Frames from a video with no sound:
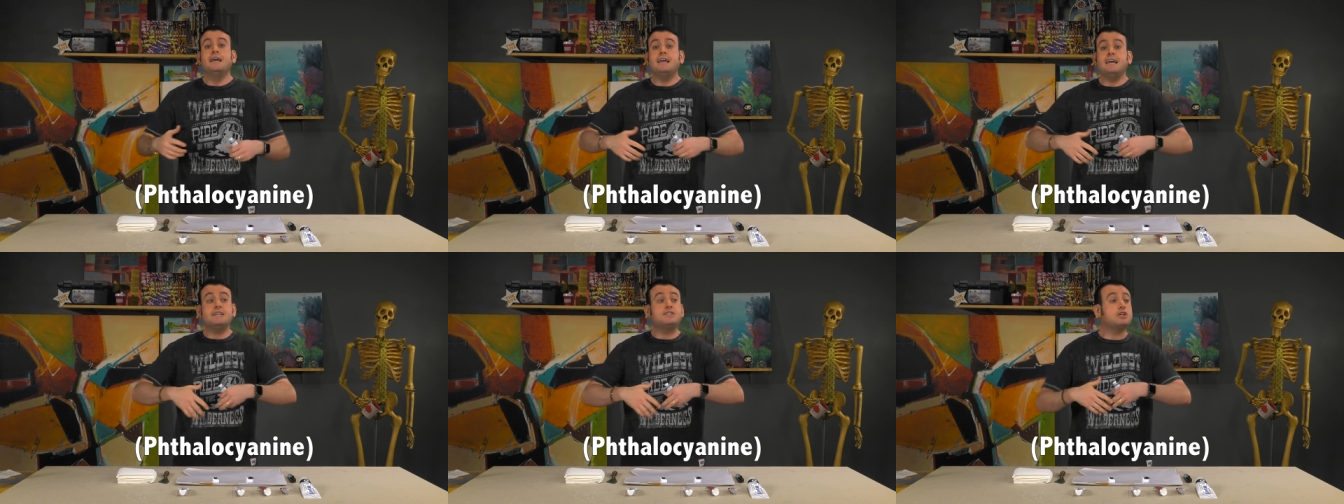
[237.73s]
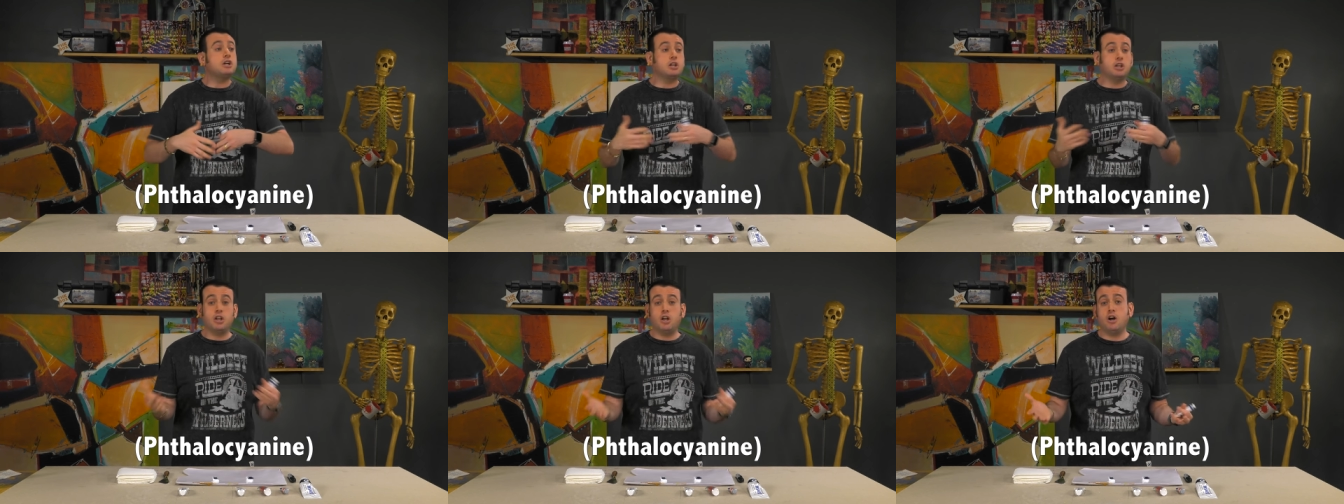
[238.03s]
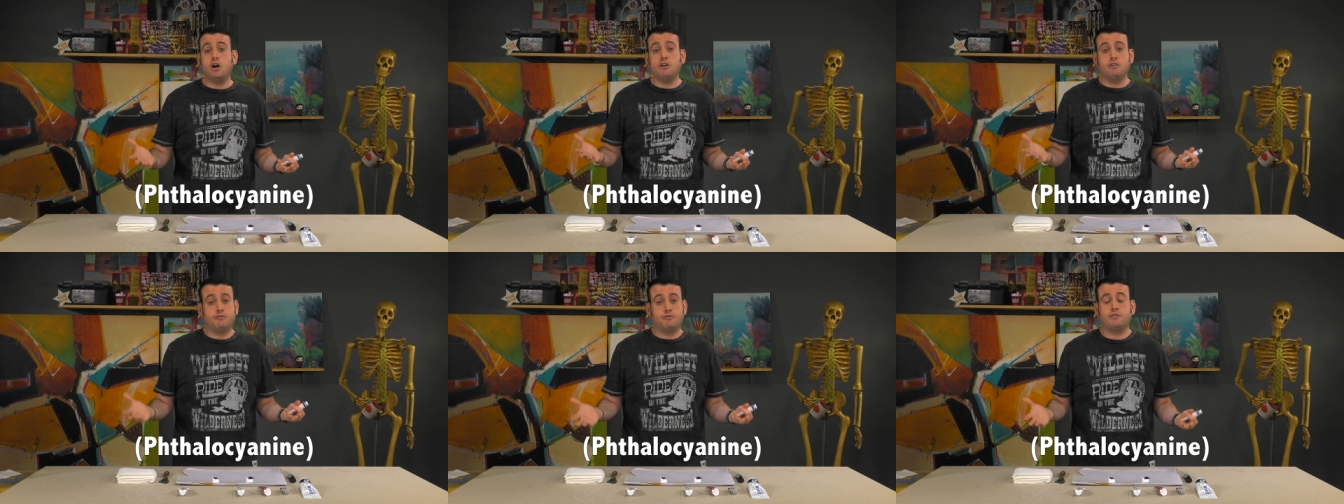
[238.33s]
It's a
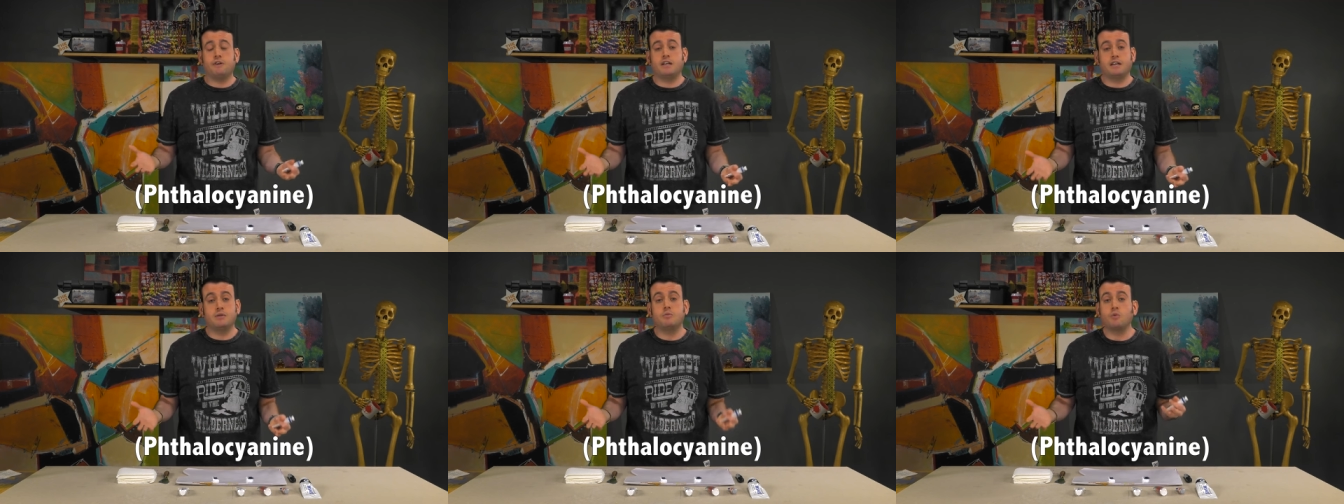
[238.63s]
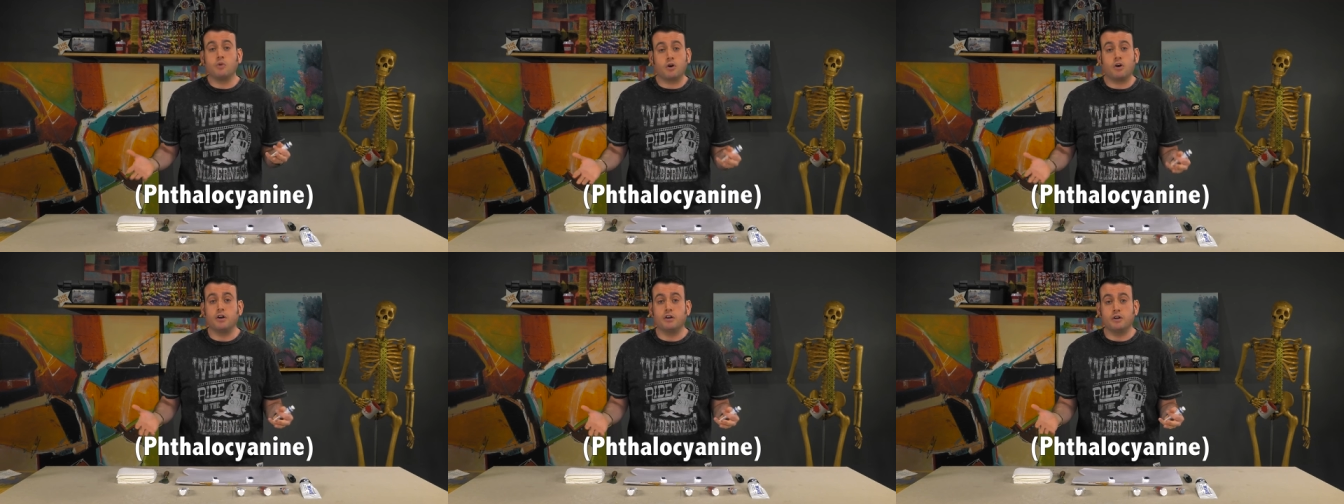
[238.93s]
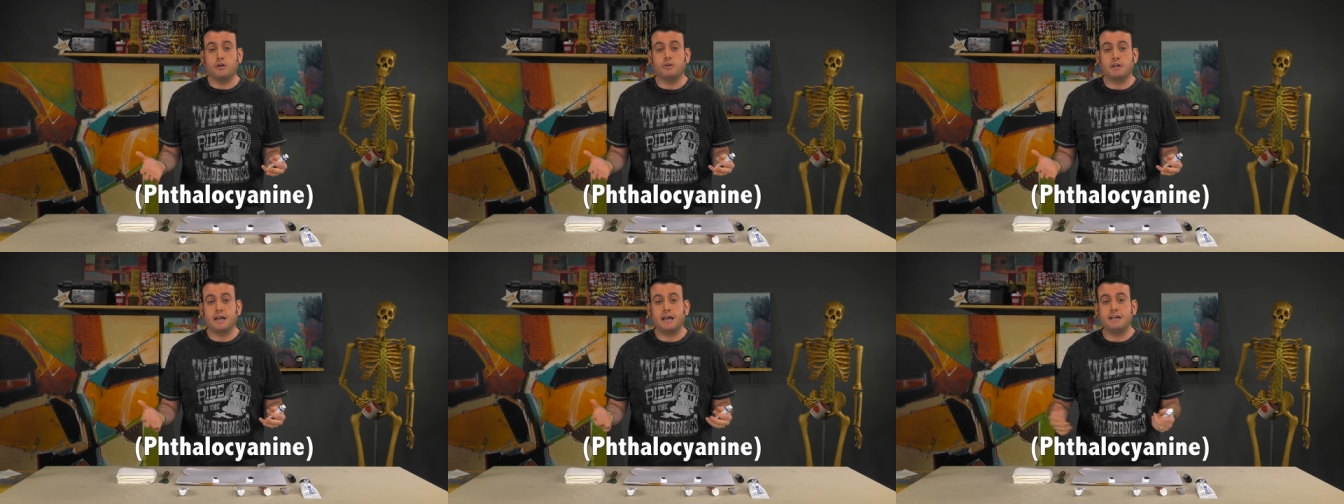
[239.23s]
long freaking
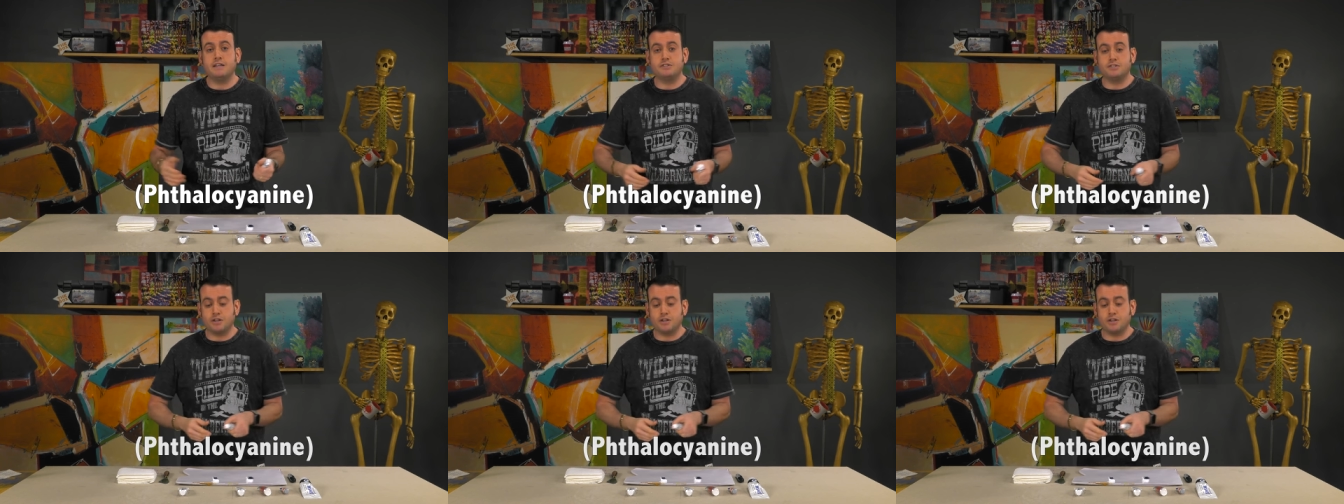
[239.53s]
word, okay?